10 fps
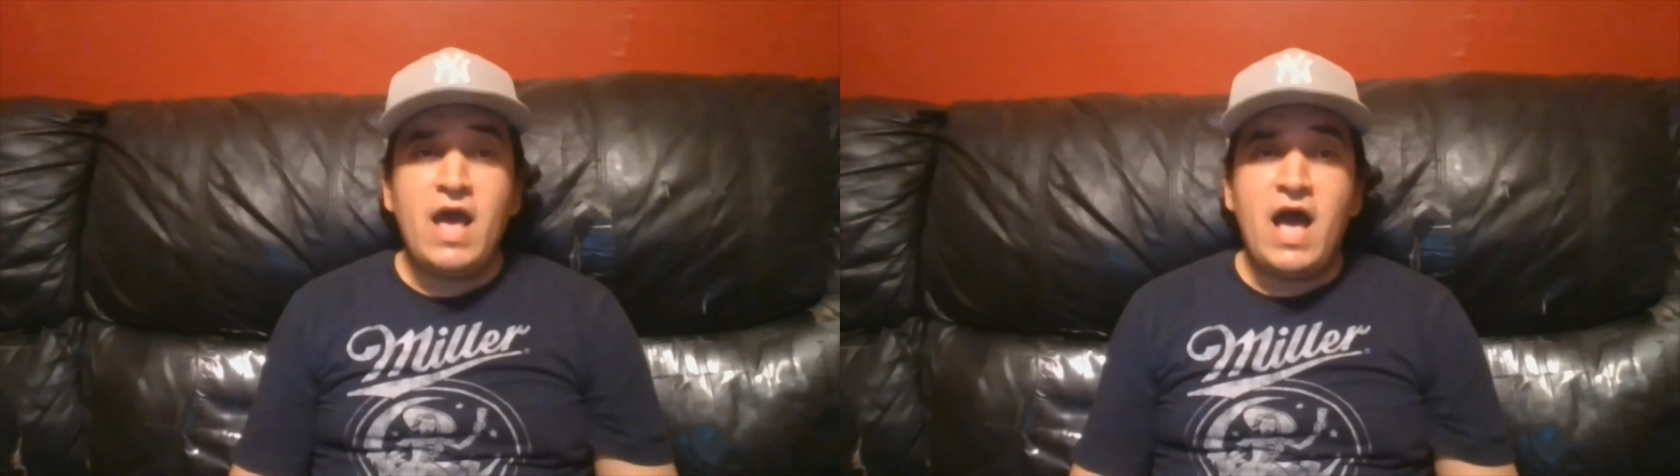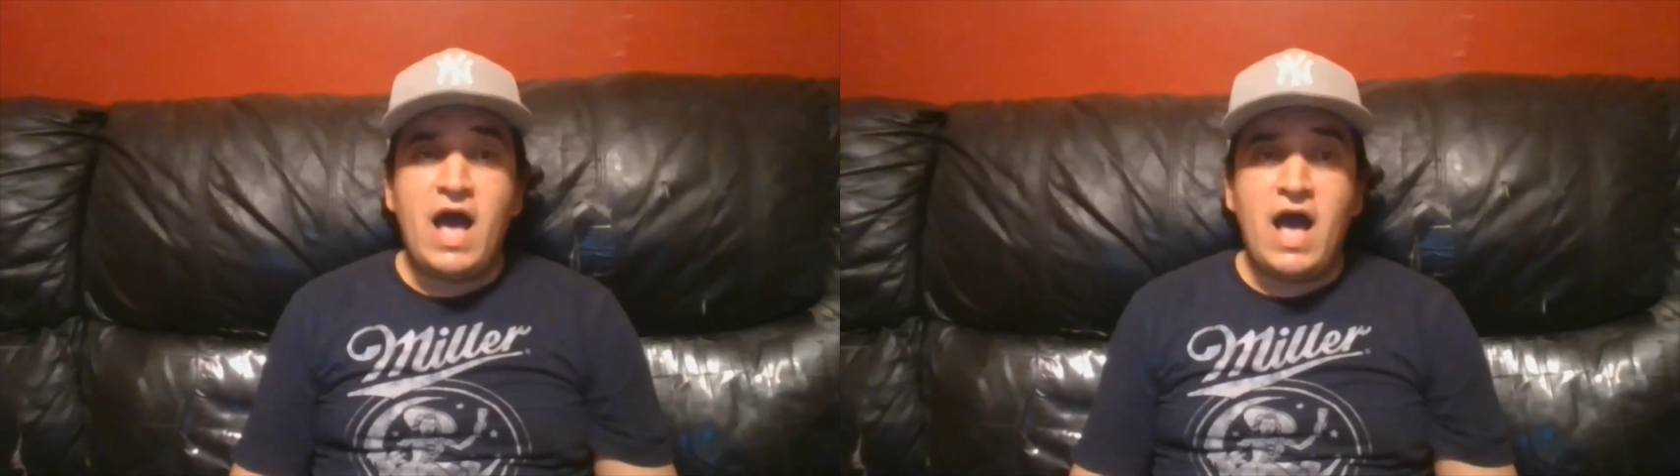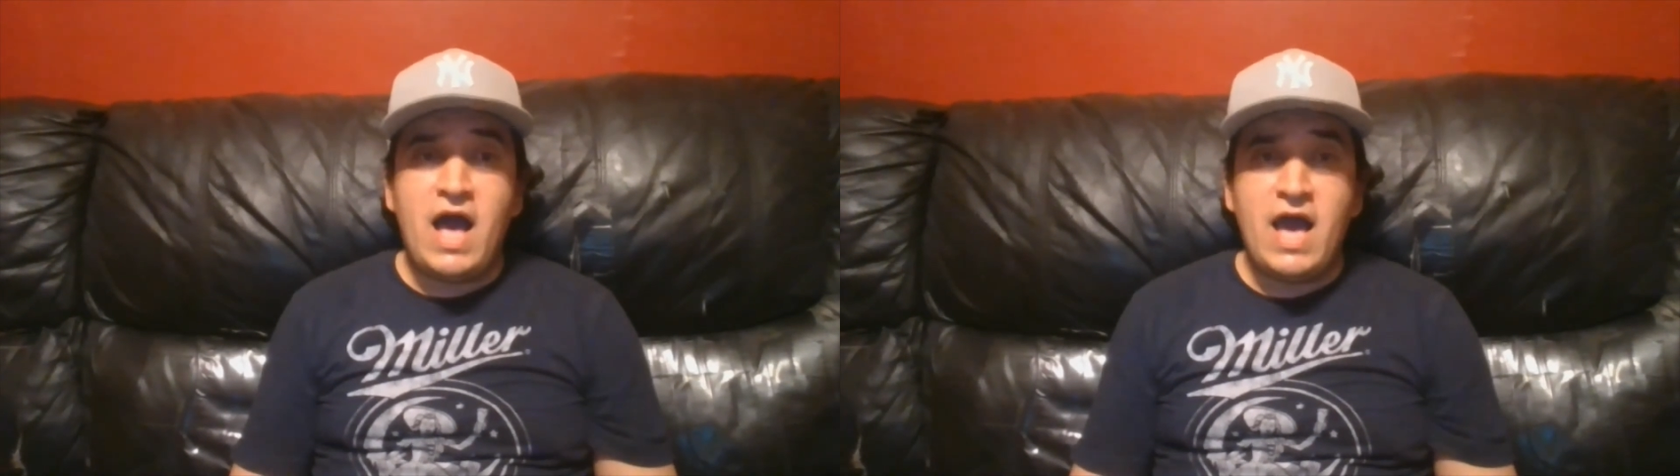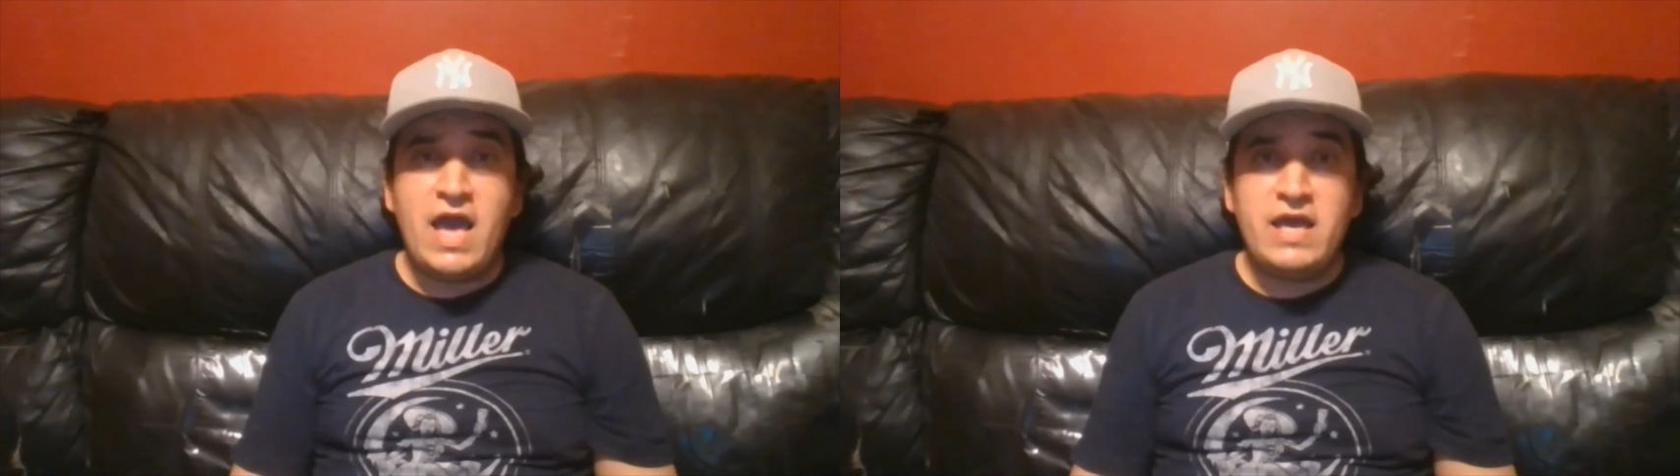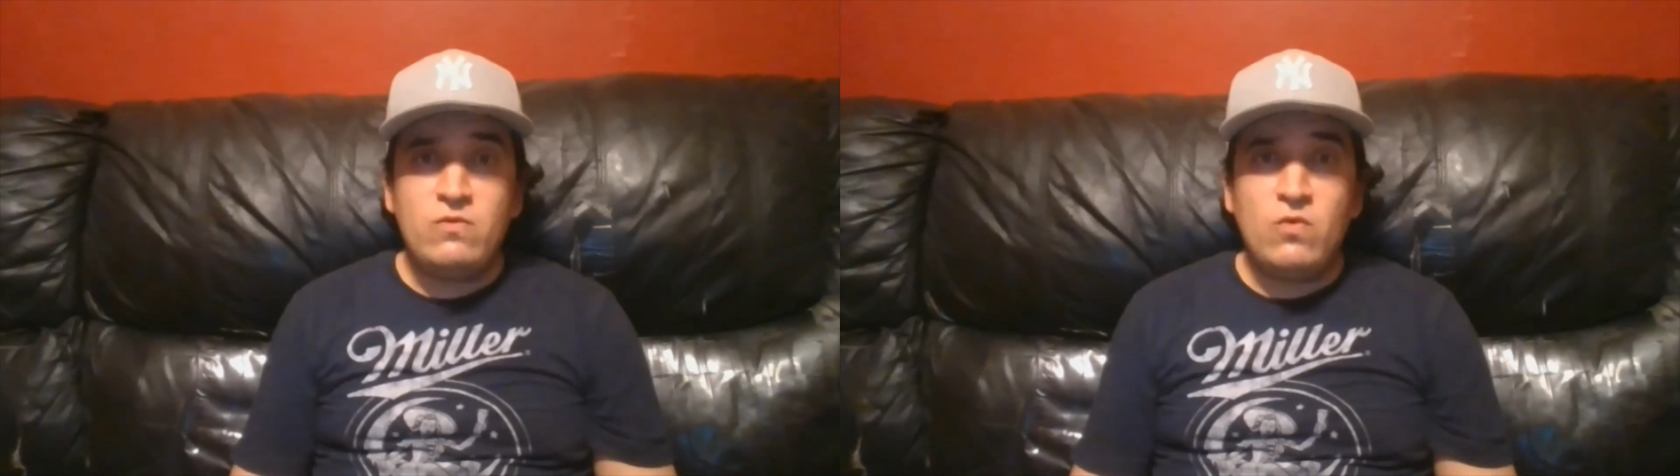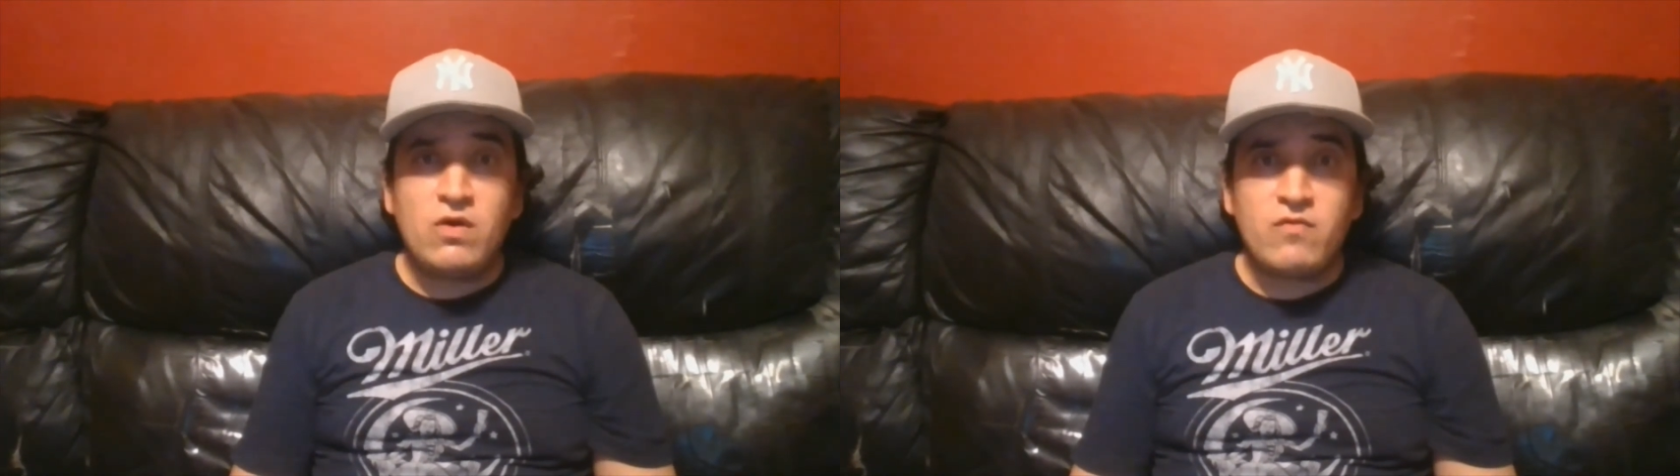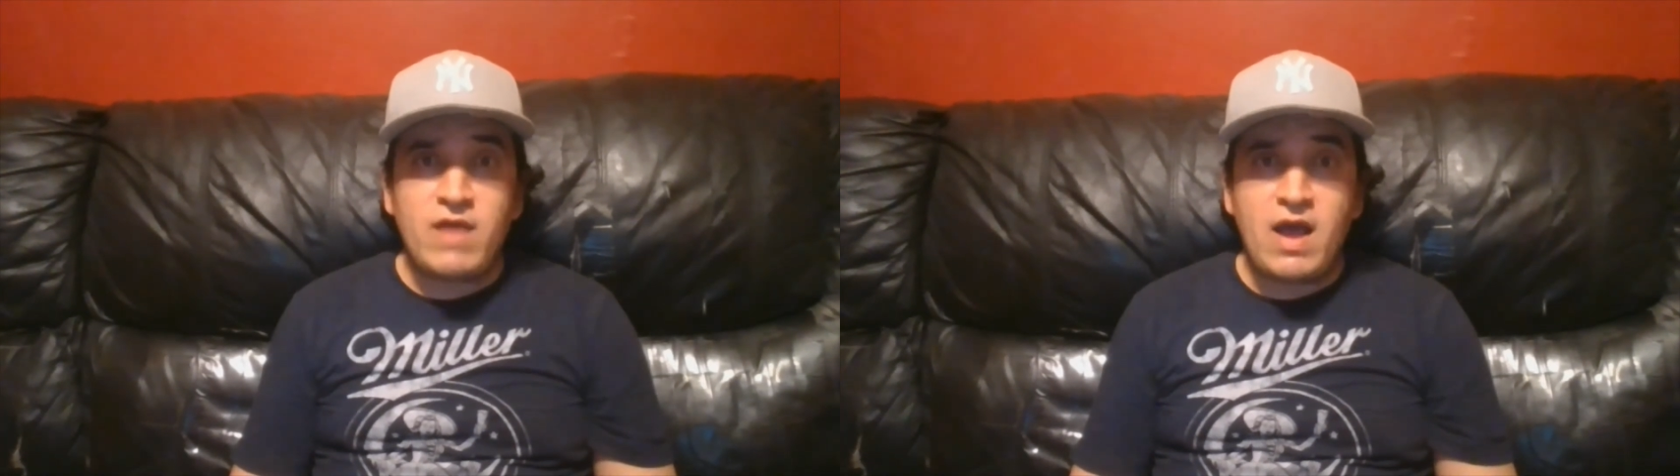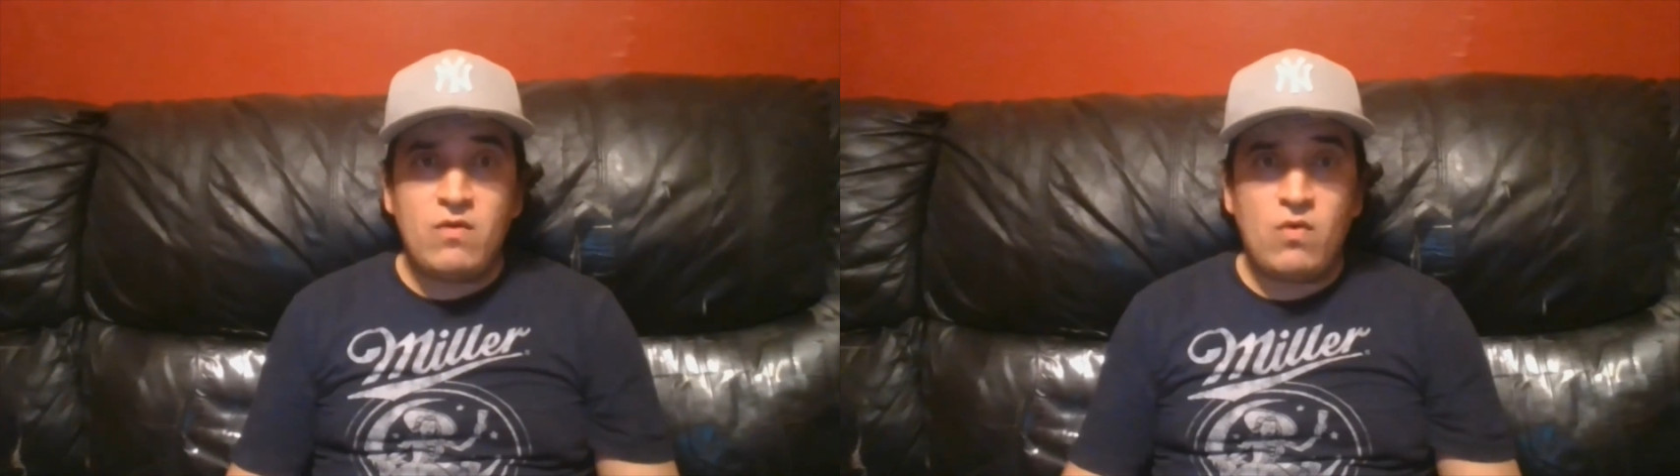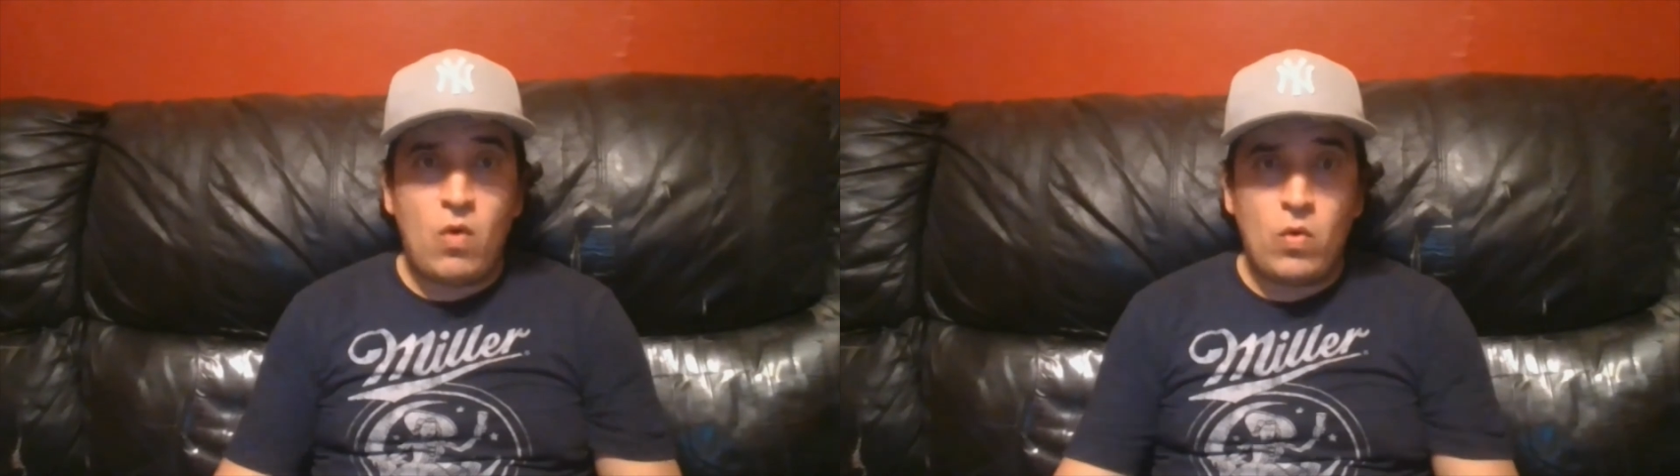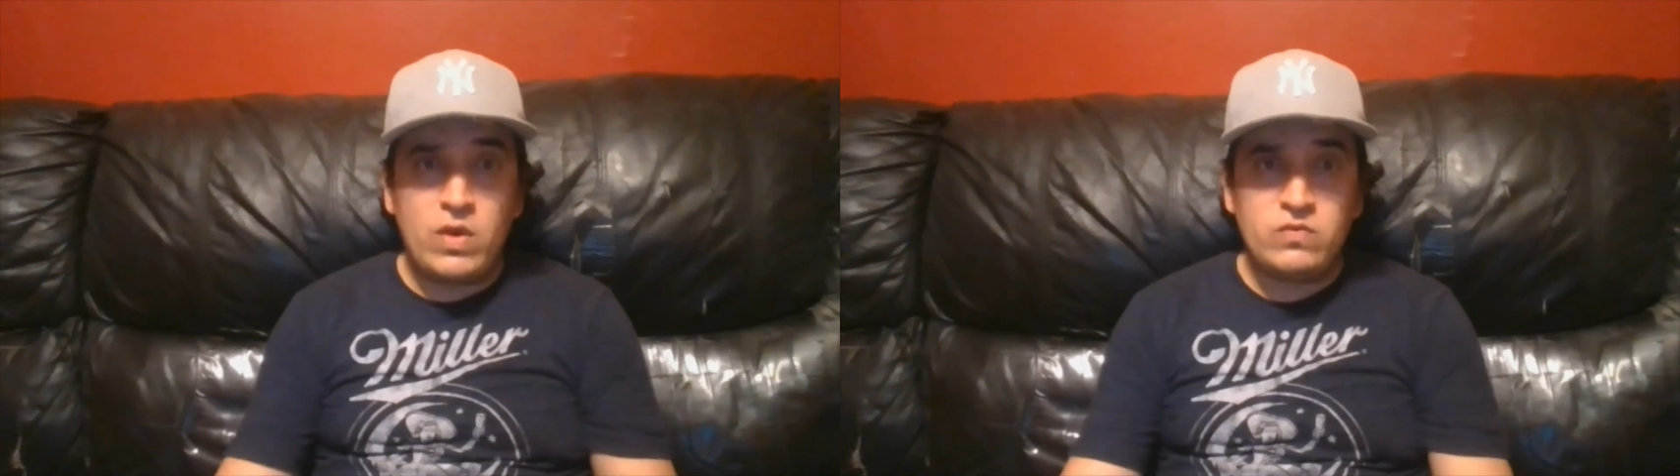I walk around
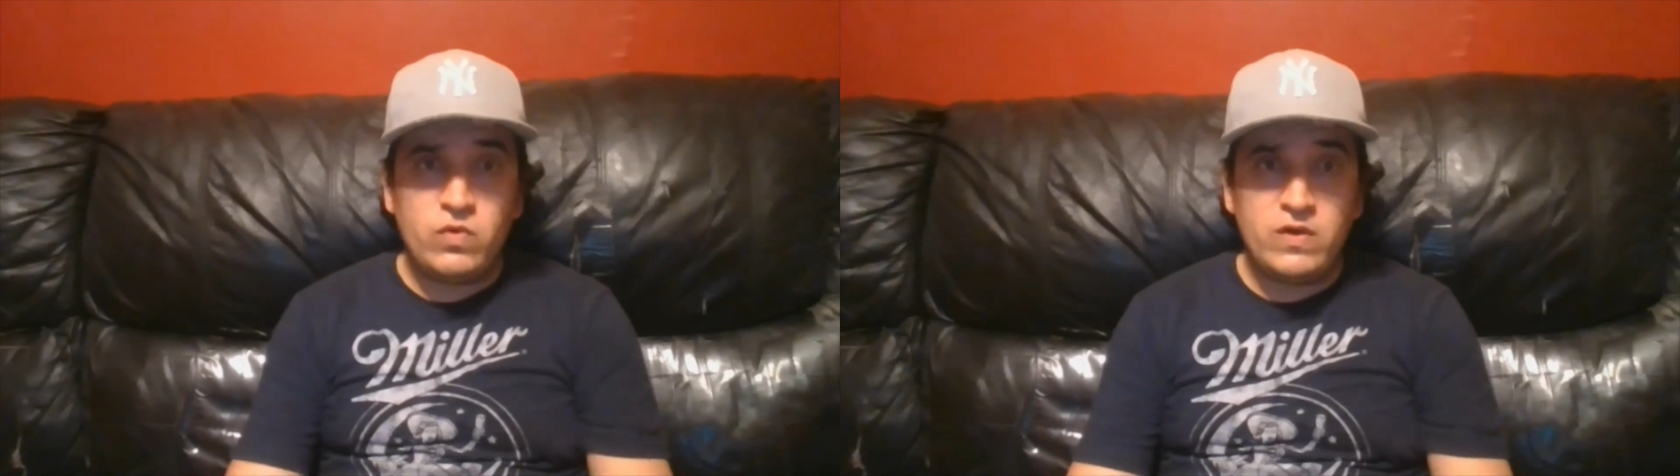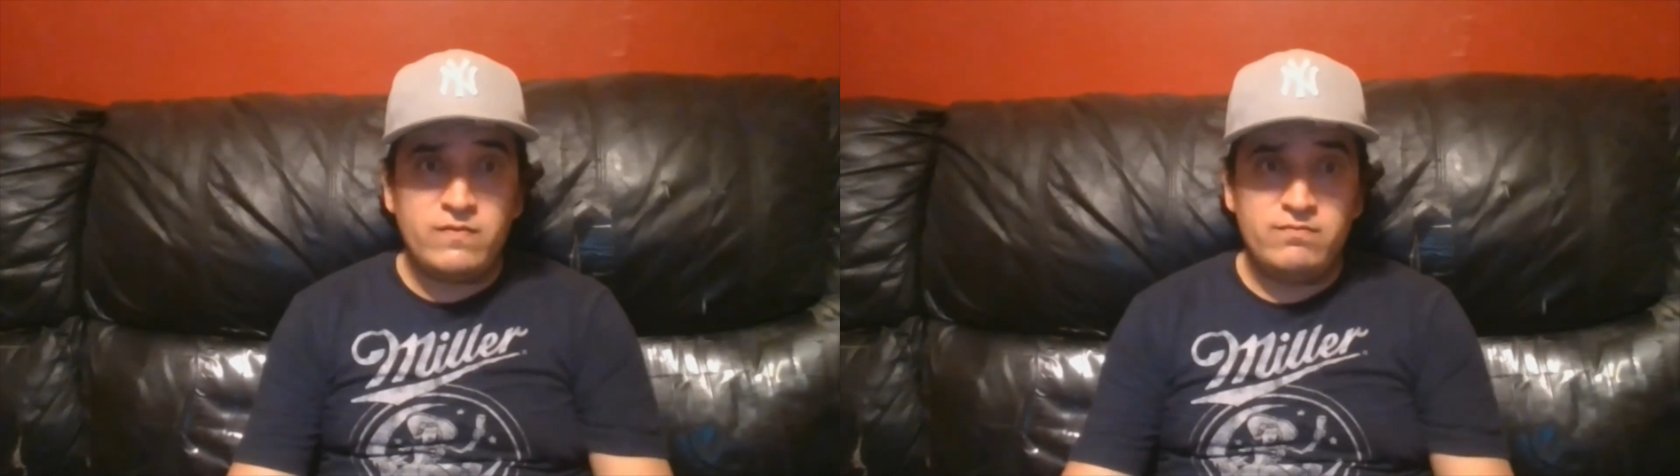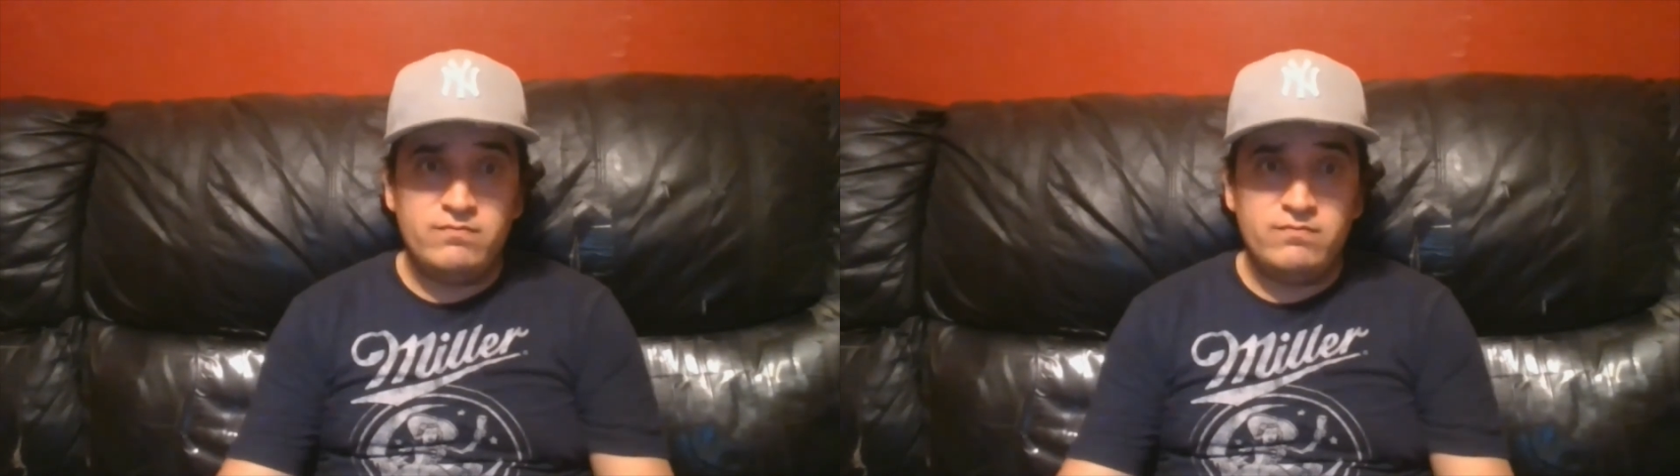always with